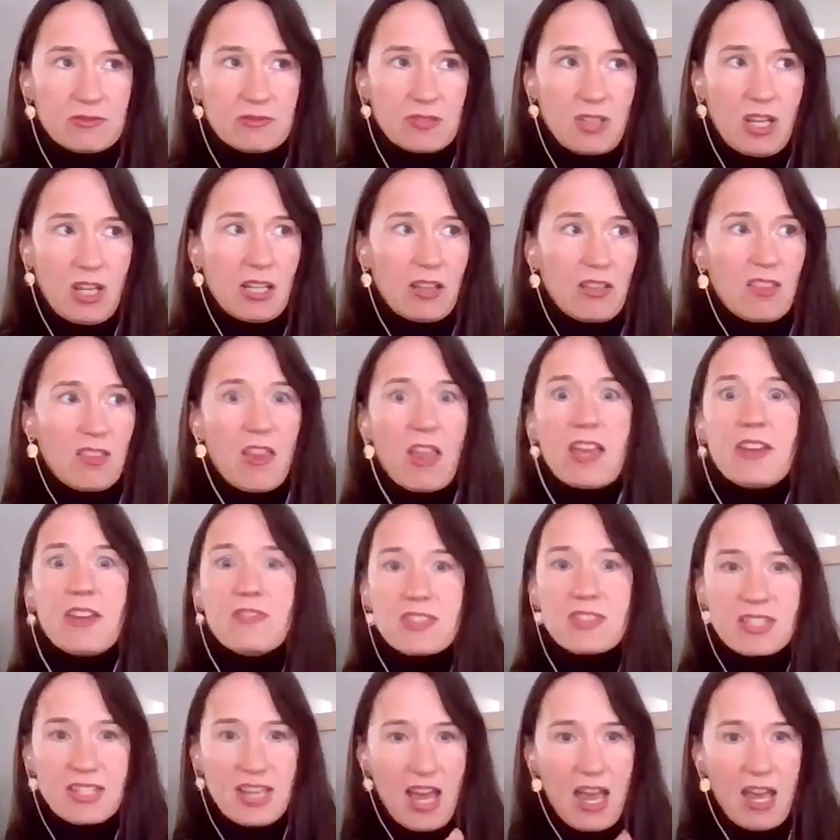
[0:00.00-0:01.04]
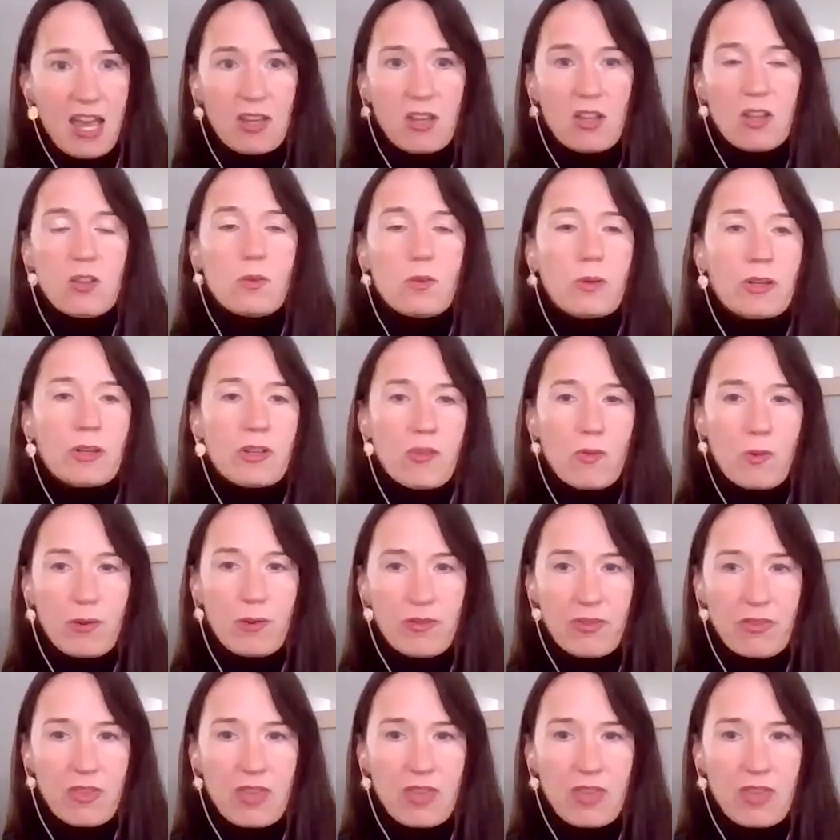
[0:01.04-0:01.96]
kind of lifestyle or